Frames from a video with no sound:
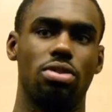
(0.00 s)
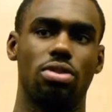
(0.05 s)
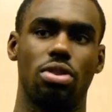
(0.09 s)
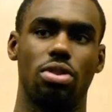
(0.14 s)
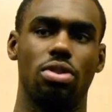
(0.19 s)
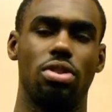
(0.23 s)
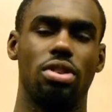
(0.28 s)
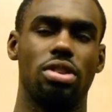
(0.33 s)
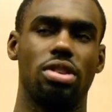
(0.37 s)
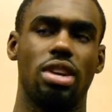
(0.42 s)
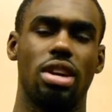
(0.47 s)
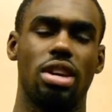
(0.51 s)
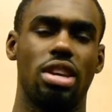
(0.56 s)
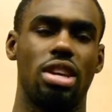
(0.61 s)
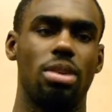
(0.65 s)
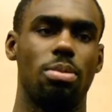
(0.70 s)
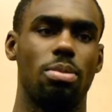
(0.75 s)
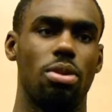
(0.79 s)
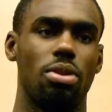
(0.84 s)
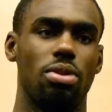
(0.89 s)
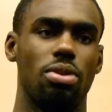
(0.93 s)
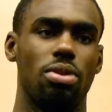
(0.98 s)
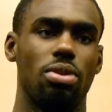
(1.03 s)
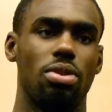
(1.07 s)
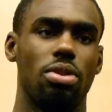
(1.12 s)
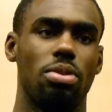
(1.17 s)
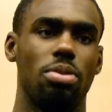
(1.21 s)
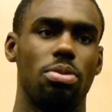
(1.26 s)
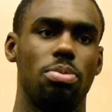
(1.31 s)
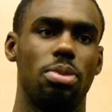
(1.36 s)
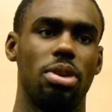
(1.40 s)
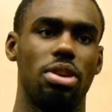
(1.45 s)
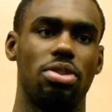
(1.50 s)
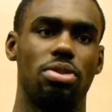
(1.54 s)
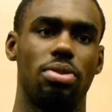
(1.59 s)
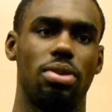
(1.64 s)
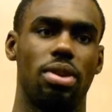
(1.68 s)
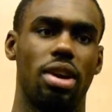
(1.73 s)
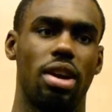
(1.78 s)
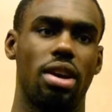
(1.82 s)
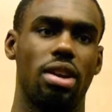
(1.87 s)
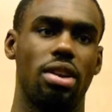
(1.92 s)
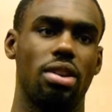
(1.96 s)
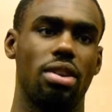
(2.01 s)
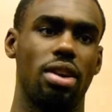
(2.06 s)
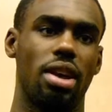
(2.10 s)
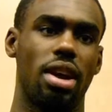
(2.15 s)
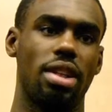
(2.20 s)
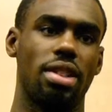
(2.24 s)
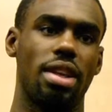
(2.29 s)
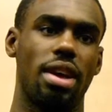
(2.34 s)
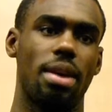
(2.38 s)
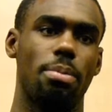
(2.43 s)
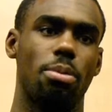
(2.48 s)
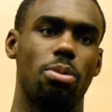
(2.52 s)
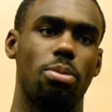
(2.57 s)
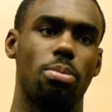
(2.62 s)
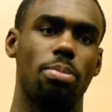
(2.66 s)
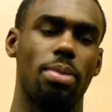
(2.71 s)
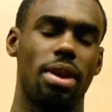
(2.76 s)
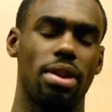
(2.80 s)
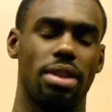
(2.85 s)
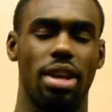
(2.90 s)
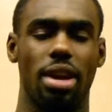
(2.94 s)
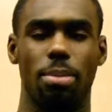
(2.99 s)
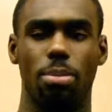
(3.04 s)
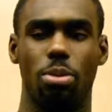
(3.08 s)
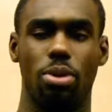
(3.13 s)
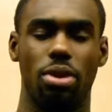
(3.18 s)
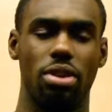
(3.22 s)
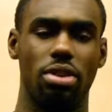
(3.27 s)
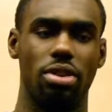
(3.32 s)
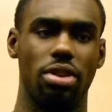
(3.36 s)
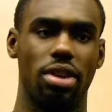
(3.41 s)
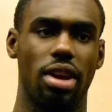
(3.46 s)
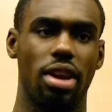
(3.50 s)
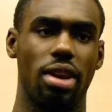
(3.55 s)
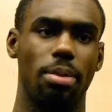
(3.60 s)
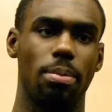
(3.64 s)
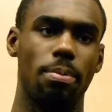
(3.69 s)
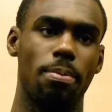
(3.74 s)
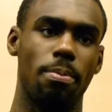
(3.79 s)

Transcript: so you just got to keep on doing the best you can at that point in the game.